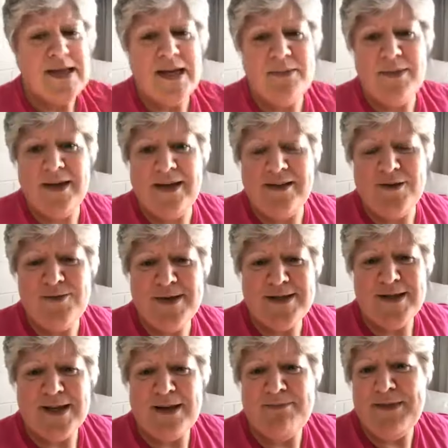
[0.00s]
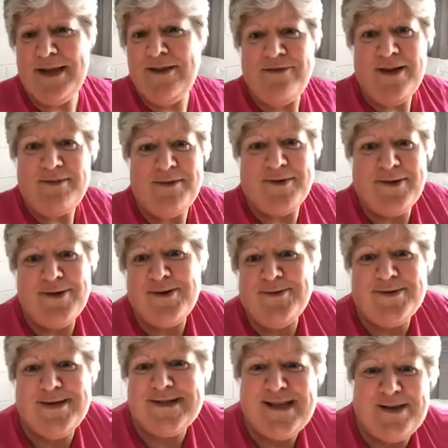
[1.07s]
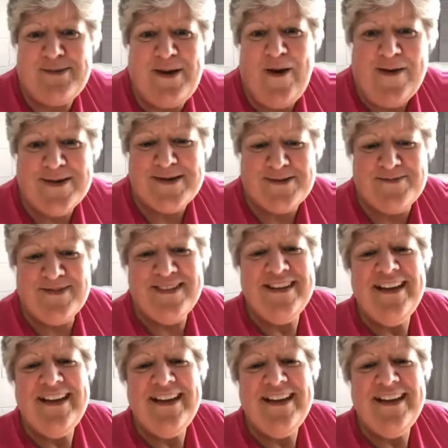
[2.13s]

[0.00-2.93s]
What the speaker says: going to be almost like a mini family reunion, which is going to be awesome.